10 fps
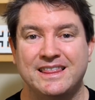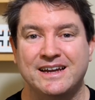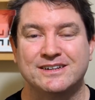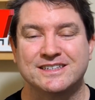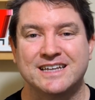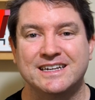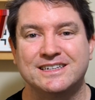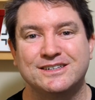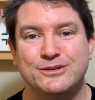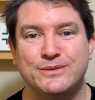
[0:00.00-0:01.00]
They are
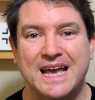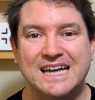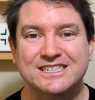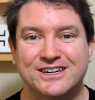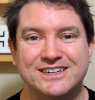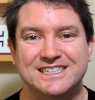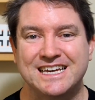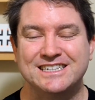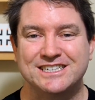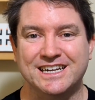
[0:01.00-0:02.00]
designed to catch our
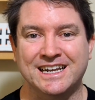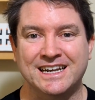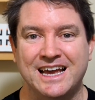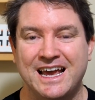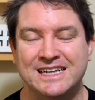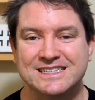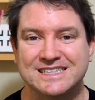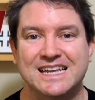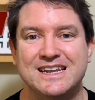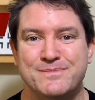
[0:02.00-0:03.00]
attention and
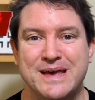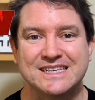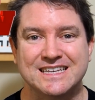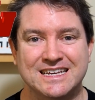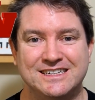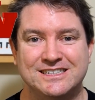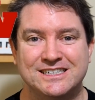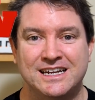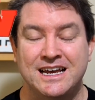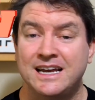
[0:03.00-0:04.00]
send a
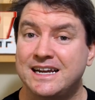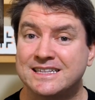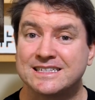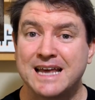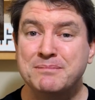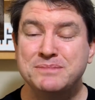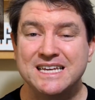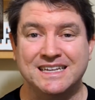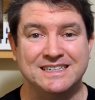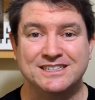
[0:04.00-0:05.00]
message. It's
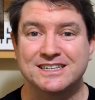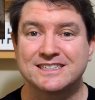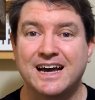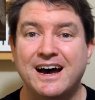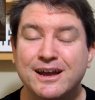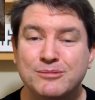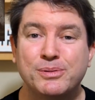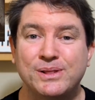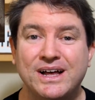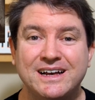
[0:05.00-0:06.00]
tempting to just
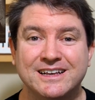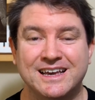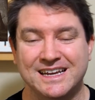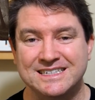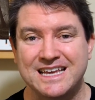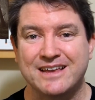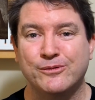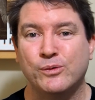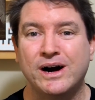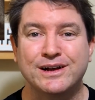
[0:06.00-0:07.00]
unplug and
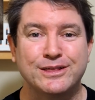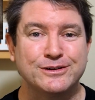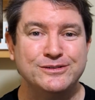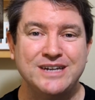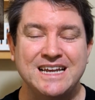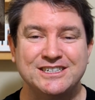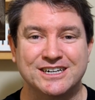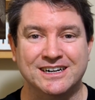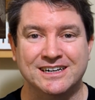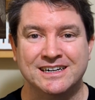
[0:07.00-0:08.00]
take a walk through
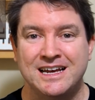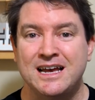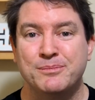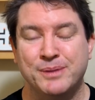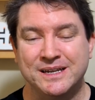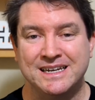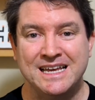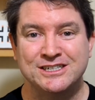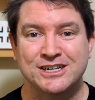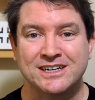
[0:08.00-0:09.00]
nature, but
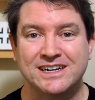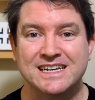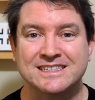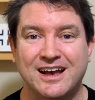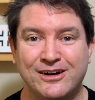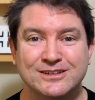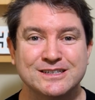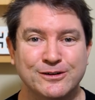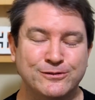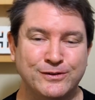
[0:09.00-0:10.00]
nature is
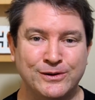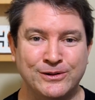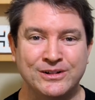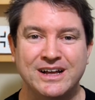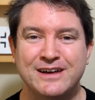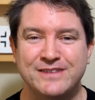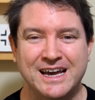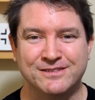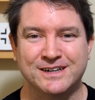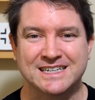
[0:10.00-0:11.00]
also full of
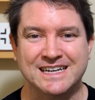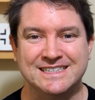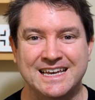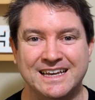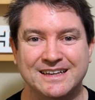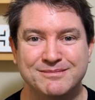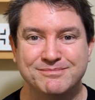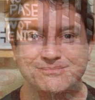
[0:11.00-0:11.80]
advertising.